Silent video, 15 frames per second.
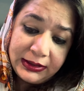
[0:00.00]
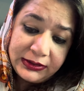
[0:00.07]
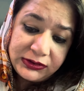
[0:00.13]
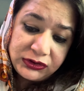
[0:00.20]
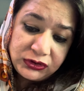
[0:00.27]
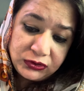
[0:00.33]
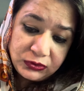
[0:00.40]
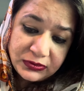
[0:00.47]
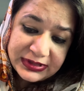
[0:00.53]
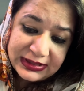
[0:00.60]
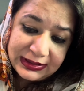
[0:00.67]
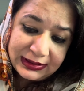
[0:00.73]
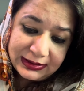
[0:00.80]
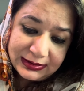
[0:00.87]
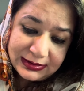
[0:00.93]

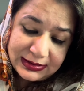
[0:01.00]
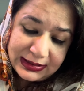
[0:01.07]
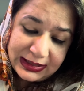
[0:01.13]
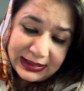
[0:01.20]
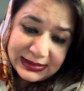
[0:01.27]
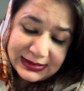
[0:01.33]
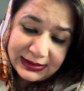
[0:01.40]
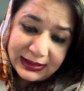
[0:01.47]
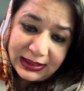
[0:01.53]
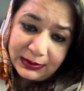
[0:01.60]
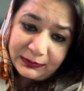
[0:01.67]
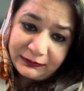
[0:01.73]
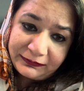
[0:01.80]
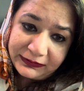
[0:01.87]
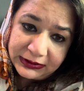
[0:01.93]
using it as a
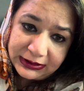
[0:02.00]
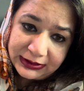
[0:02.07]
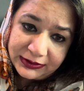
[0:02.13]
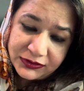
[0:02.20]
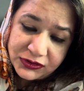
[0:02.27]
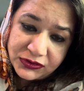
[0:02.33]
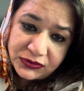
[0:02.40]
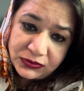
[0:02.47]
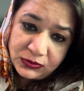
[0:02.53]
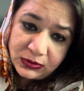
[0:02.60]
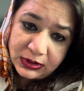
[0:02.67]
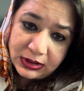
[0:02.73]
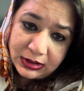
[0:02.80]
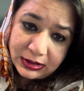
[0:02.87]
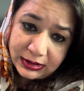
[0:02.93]
camouflage
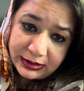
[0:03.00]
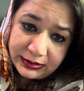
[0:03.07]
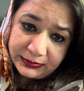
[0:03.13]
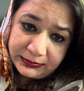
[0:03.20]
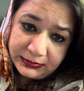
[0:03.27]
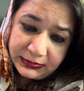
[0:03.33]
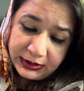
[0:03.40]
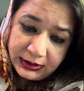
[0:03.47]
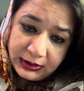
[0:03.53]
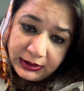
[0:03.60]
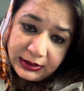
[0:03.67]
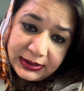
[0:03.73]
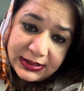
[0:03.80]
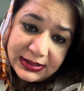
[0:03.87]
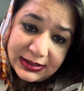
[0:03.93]
to arm
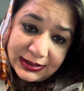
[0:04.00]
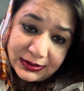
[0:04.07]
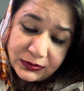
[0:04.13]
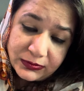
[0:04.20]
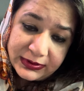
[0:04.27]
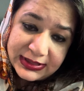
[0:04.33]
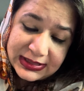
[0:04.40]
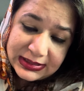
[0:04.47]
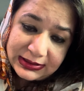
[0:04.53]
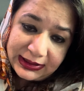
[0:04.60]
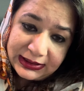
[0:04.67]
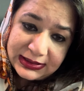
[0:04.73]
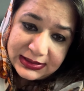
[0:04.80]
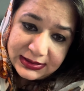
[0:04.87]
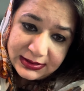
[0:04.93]
terrorists
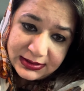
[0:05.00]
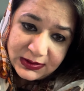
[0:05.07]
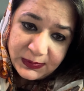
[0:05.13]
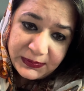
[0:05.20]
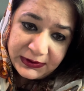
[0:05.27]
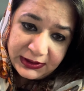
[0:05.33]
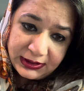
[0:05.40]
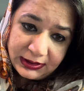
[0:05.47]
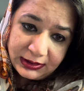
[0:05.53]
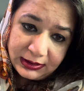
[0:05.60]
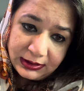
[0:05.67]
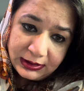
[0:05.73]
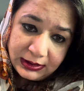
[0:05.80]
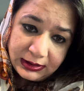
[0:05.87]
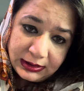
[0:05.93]
like TTP
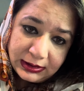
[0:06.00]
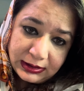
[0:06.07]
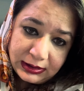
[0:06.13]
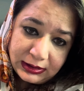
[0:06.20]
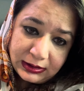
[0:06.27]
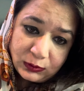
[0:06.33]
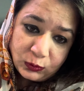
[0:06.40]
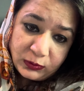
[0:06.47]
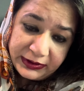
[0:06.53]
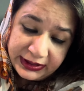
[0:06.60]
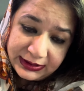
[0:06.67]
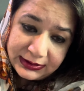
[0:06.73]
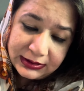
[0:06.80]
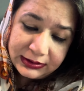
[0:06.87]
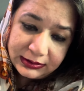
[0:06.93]
uh,
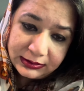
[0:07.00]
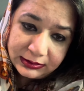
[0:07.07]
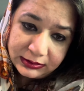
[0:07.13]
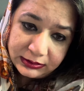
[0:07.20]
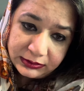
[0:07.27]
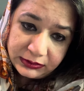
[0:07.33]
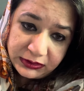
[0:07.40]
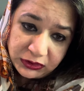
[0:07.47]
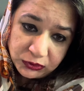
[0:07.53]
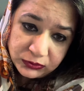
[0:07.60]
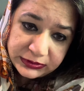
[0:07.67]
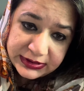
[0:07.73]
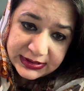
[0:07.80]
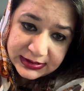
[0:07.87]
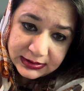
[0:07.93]
with
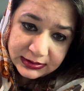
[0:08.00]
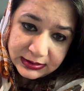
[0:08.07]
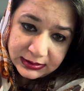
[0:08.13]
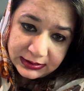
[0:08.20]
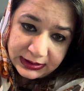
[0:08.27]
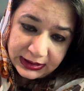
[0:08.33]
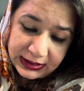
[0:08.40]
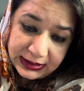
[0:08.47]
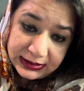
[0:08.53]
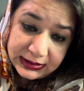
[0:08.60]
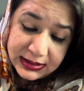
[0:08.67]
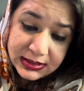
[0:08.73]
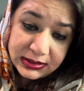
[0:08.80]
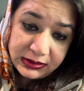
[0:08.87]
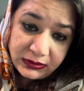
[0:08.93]
nukes. And
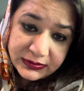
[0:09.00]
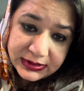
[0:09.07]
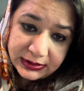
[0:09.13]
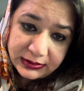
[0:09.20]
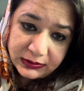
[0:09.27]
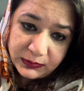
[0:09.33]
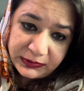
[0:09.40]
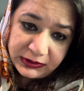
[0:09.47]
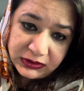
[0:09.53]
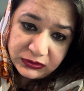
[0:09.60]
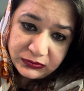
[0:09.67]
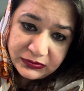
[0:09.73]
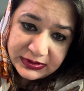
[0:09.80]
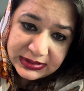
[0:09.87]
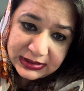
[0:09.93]
these nukes are going to be
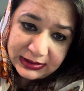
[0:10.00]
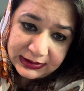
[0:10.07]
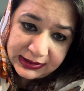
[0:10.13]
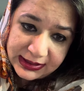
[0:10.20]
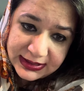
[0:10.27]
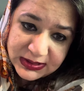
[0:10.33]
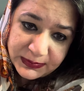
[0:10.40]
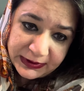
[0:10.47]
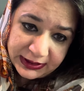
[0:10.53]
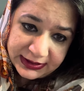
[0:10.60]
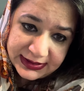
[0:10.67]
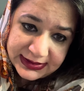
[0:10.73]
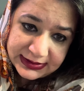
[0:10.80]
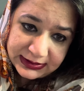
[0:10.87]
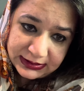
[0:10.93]
used against
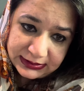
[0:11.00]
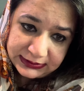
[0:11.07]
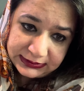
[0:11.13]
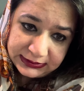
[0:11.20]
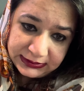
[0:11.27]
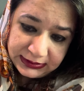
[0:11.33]
Pakistan.